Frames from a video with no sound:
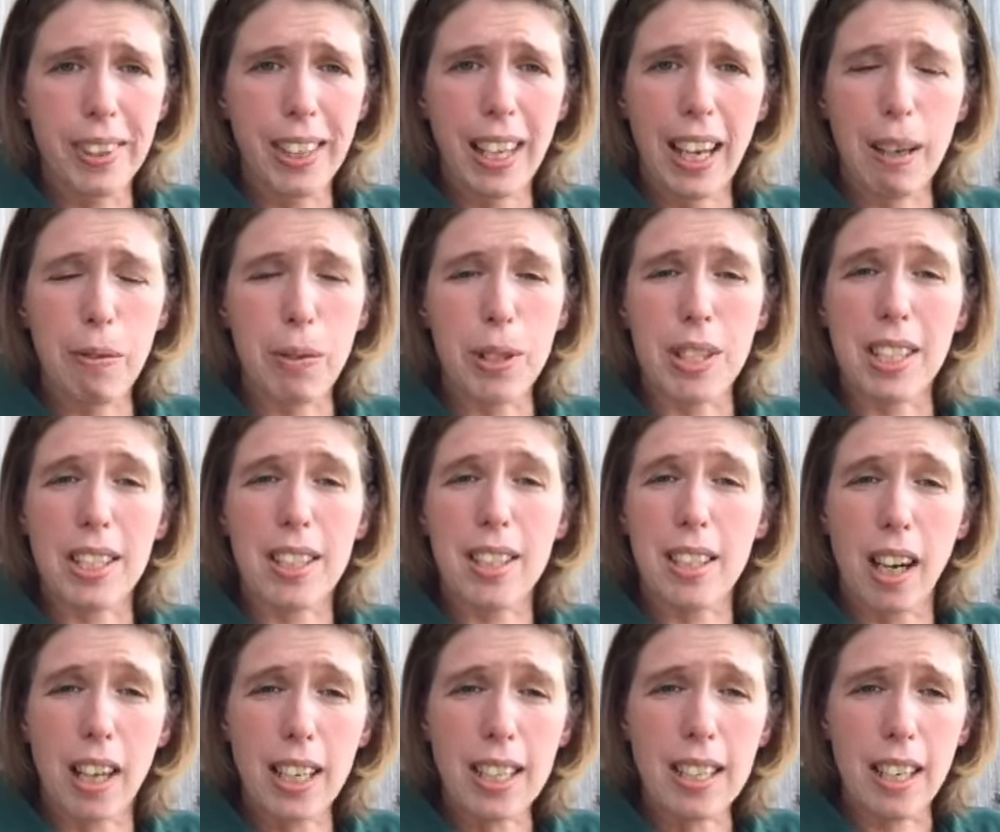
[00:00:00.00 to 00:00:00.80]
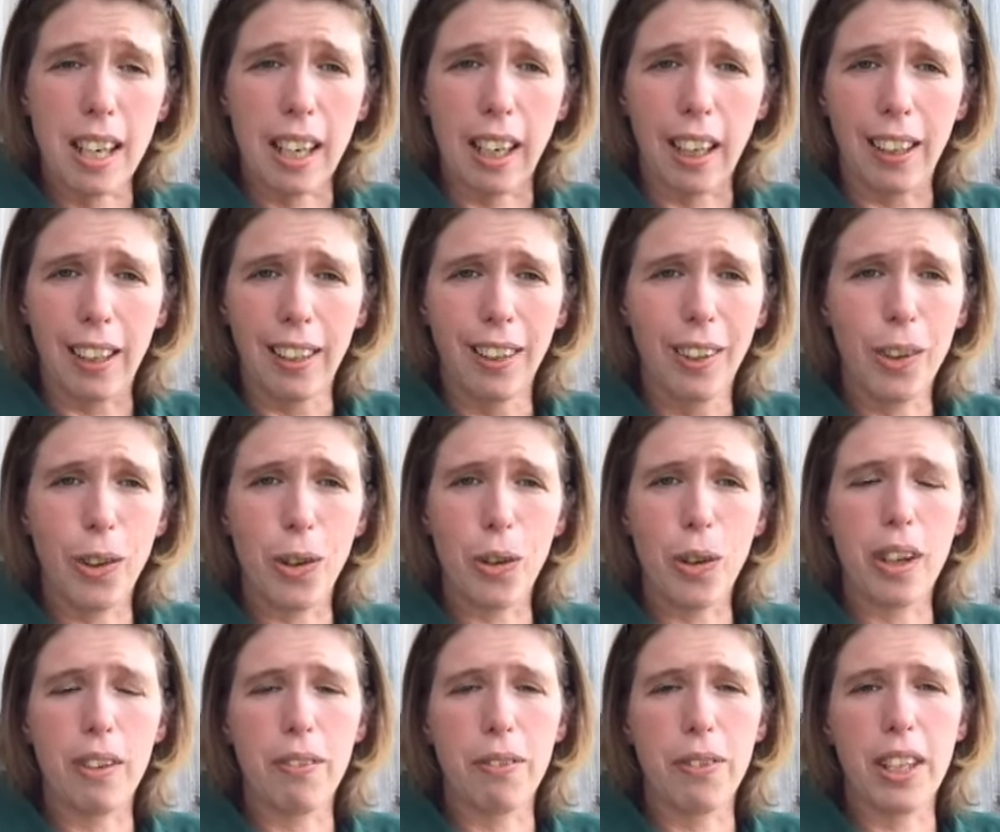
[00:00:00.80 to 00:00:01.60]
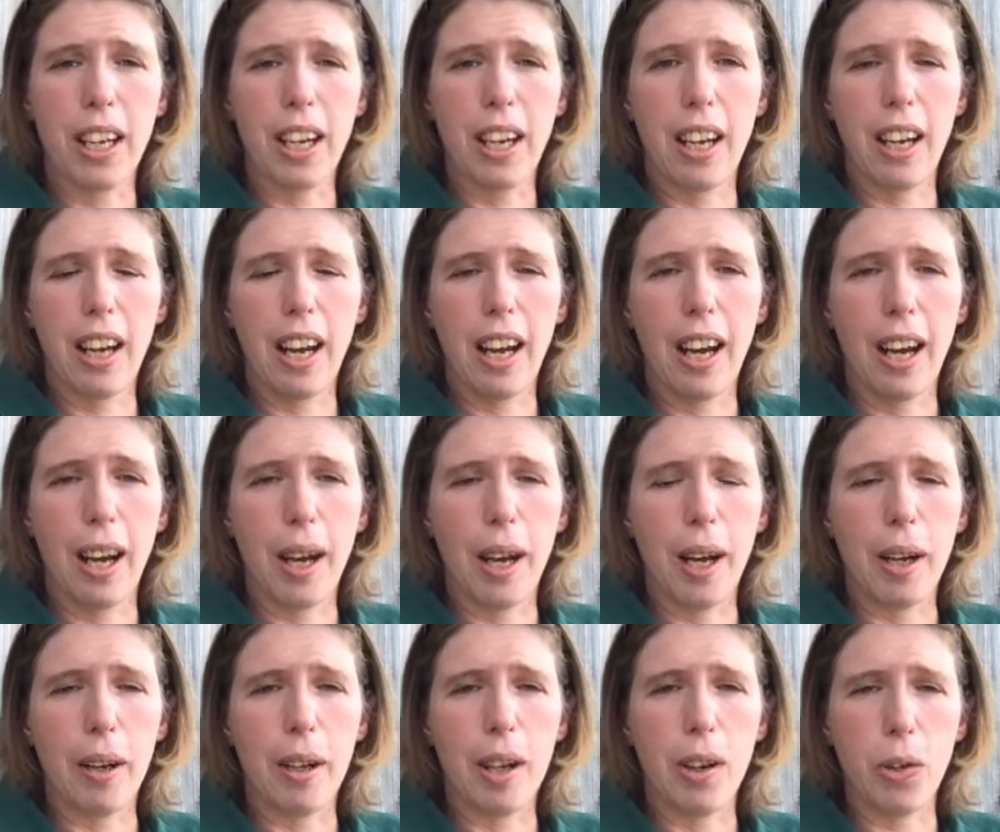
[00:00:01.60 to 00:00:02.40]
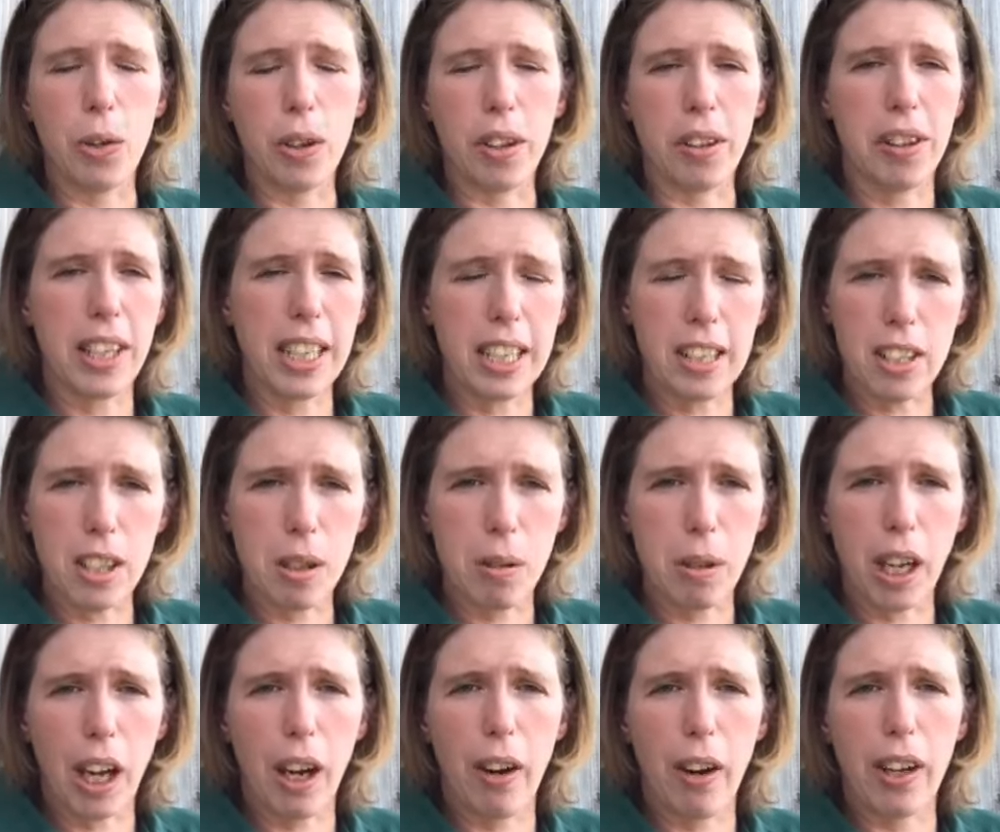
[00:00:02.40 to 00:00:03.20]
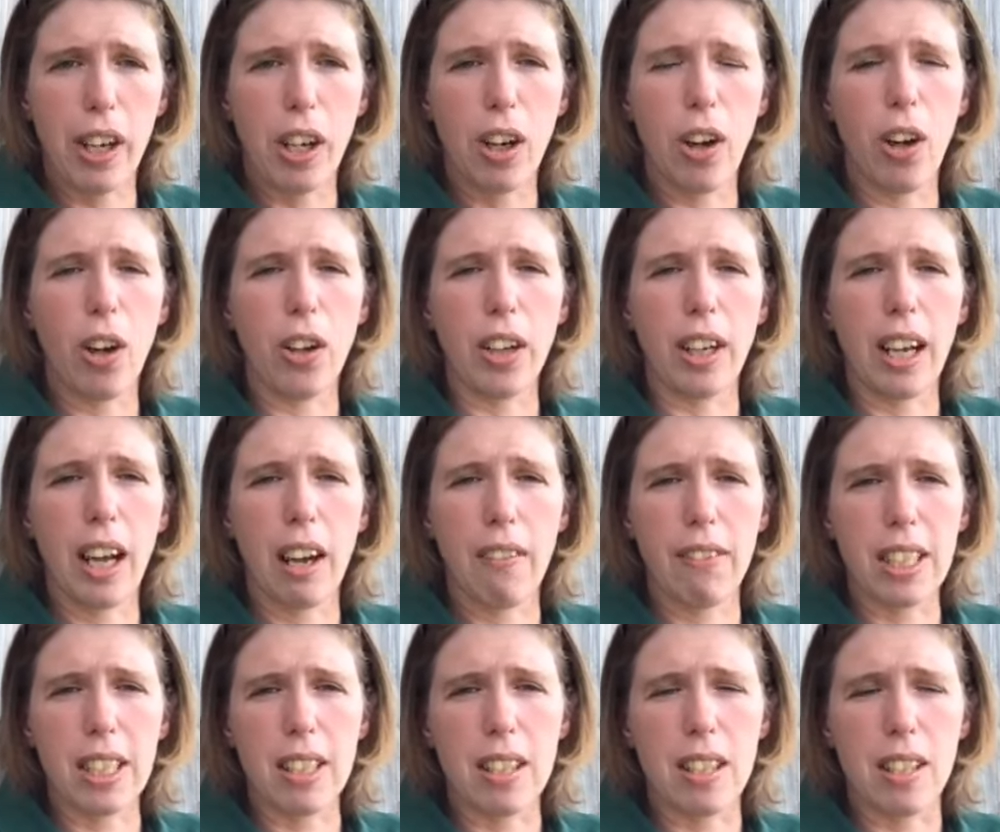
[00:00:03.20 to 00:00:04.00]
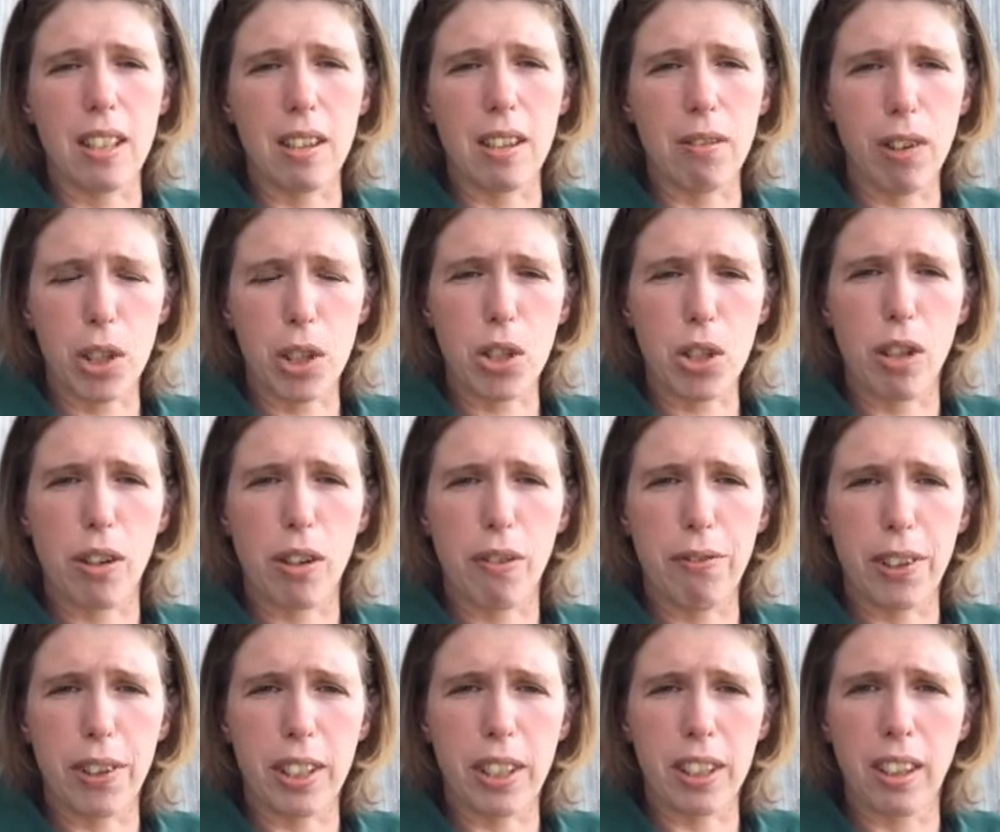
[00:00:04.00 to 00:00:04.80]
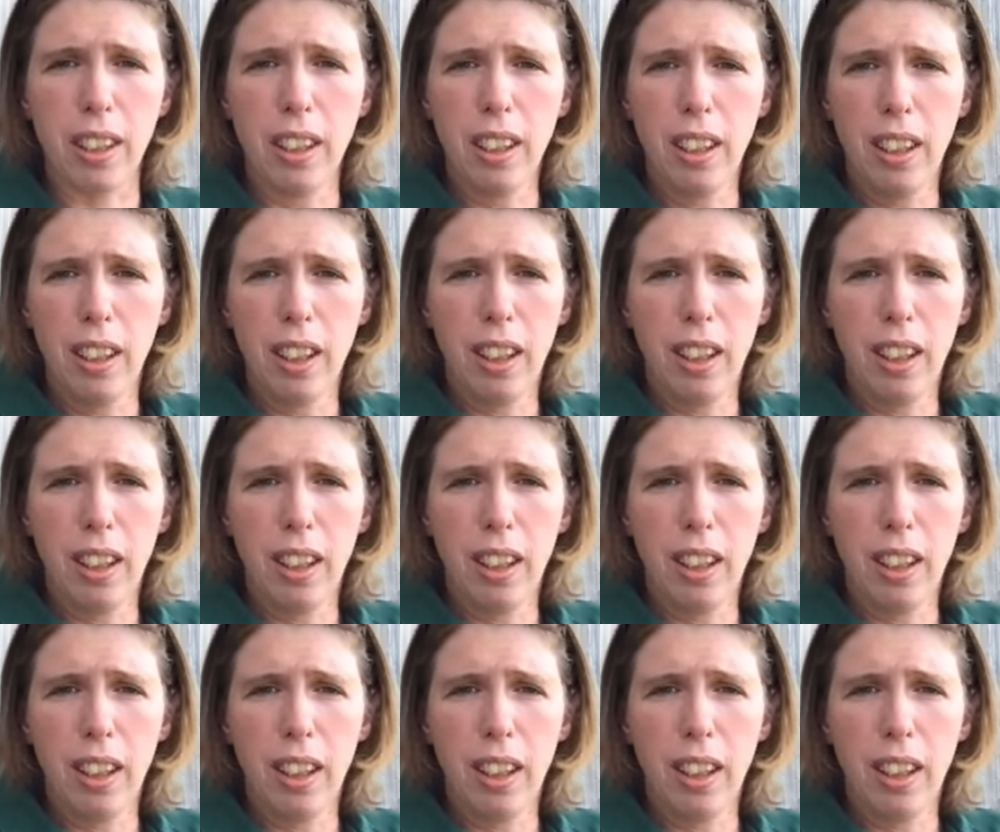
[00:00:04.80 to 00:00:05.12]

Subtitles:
It was exciting, all the things that were going on, and having to rush off and